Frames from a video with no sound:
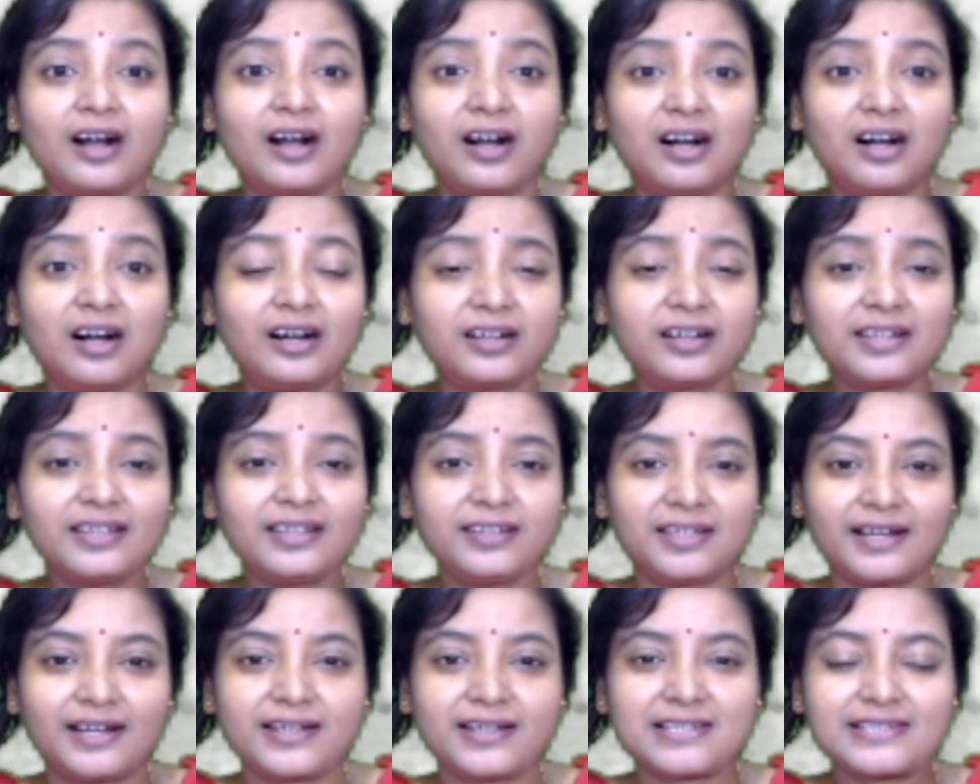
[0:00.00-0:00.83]

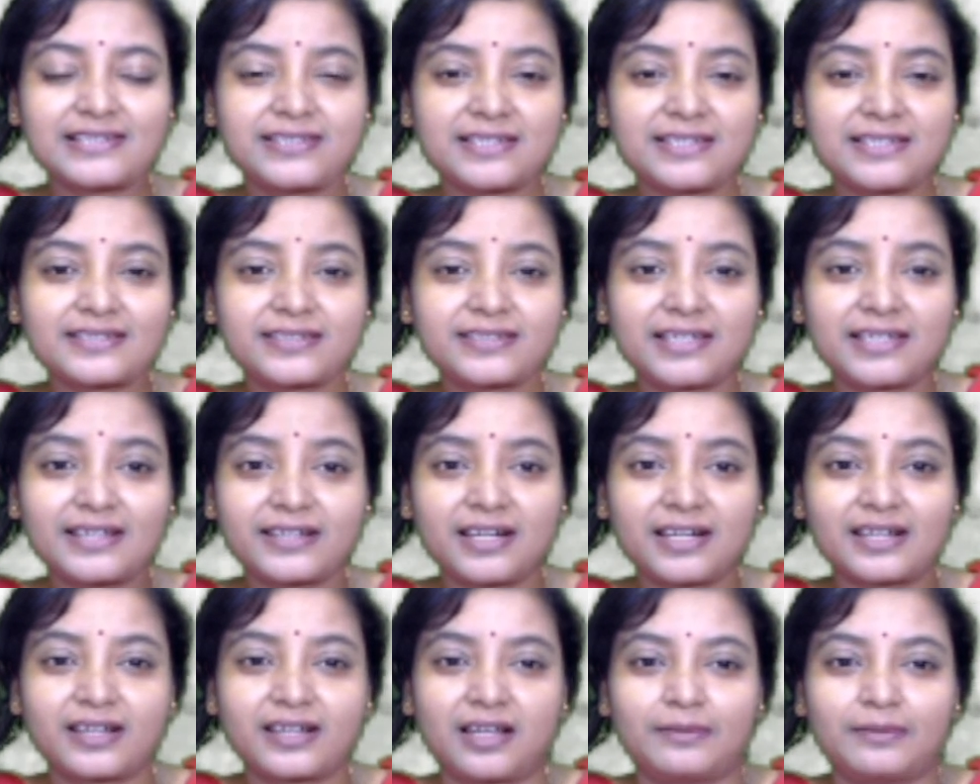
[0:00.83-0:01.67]
Aurelius, the
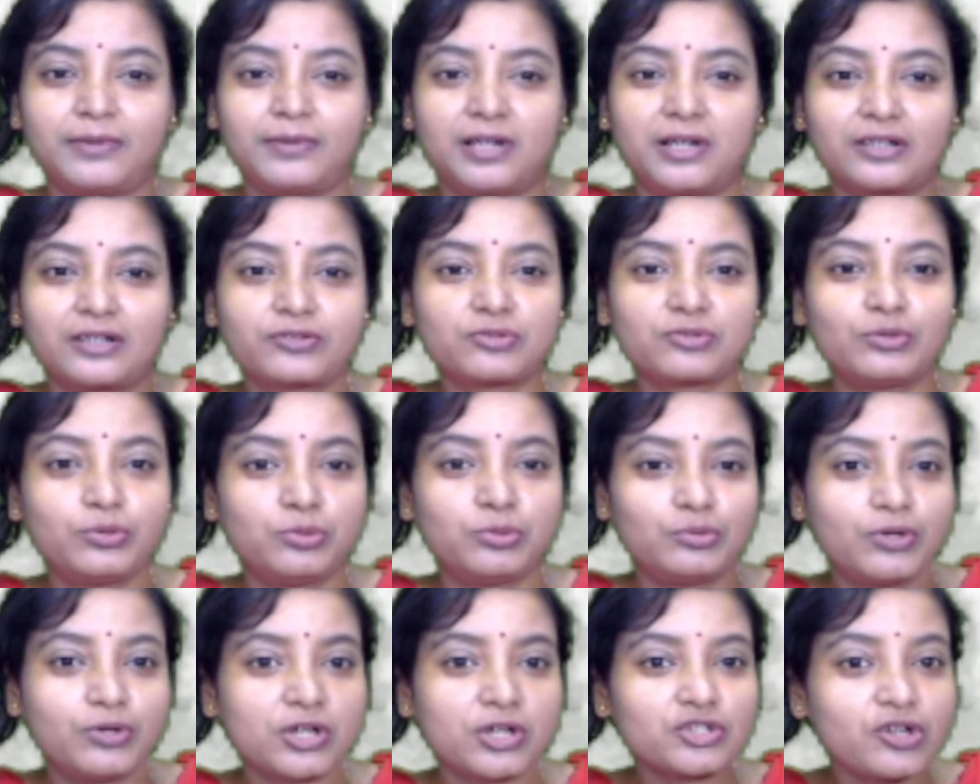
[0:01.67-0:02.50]
secret lover. So
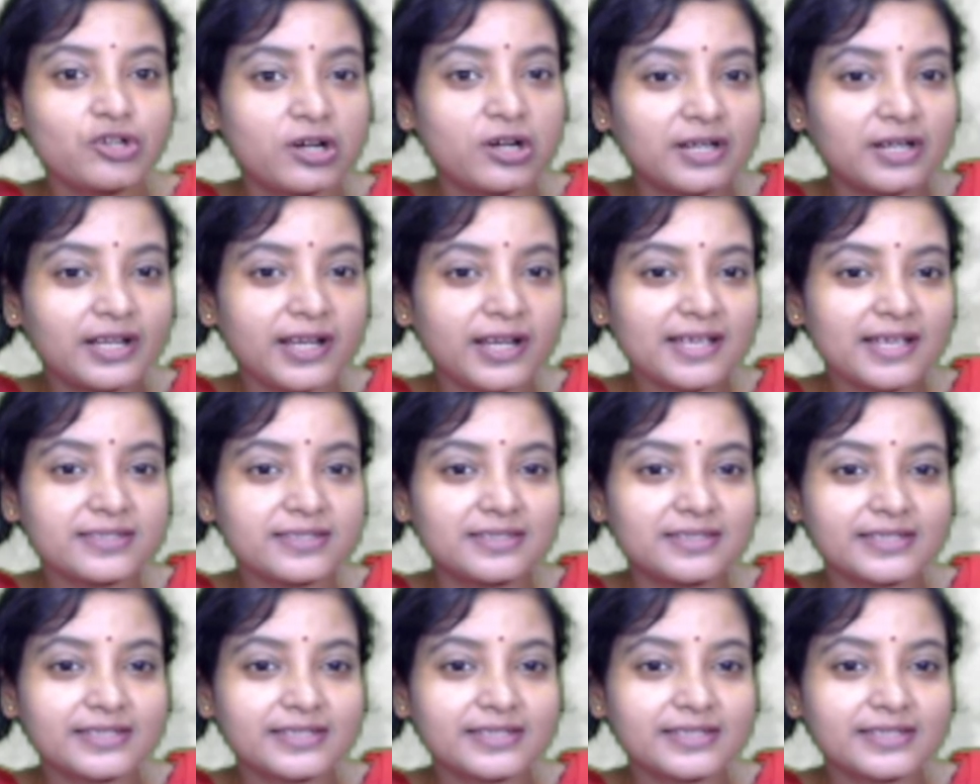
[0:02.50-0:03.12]
who was Aurelius?